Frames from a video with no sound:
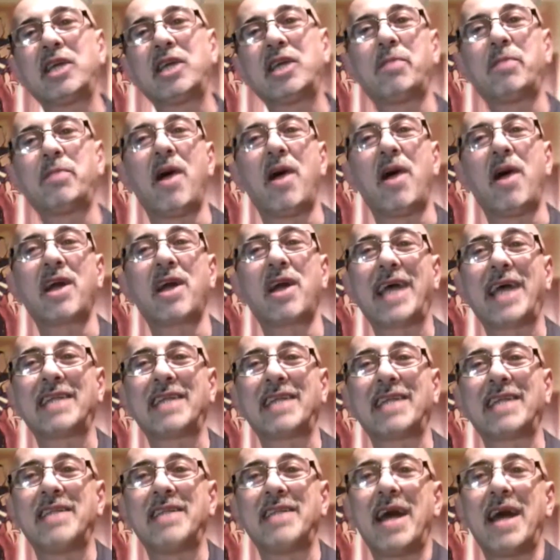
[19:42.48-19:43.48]
park at
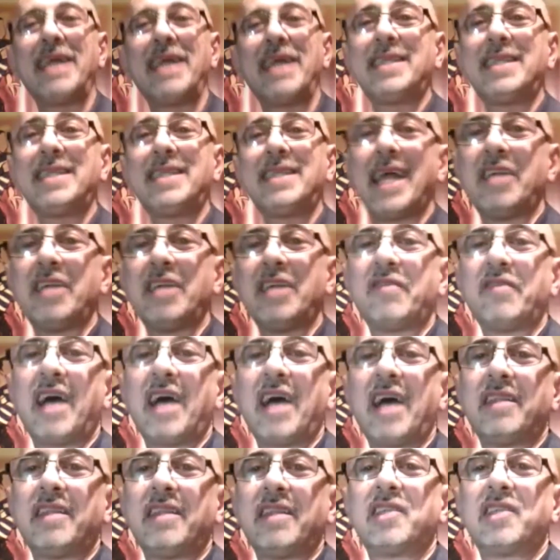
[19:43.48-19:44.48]
night and you've got
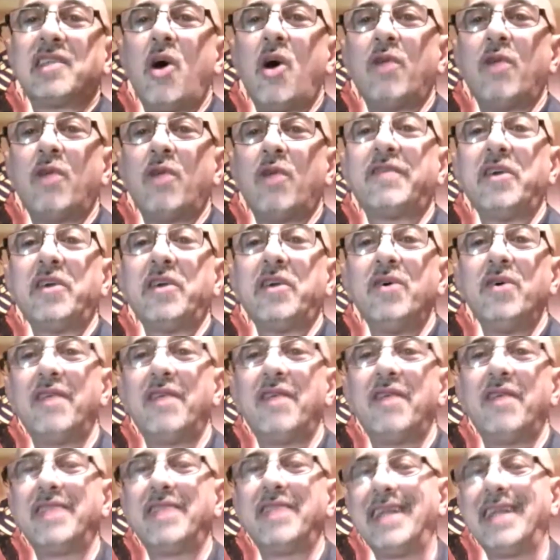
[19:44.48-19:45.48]
this whole view of the
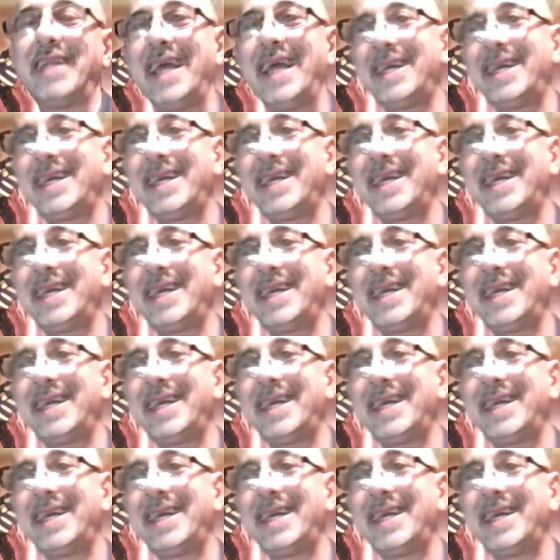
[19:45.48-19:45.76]
lake?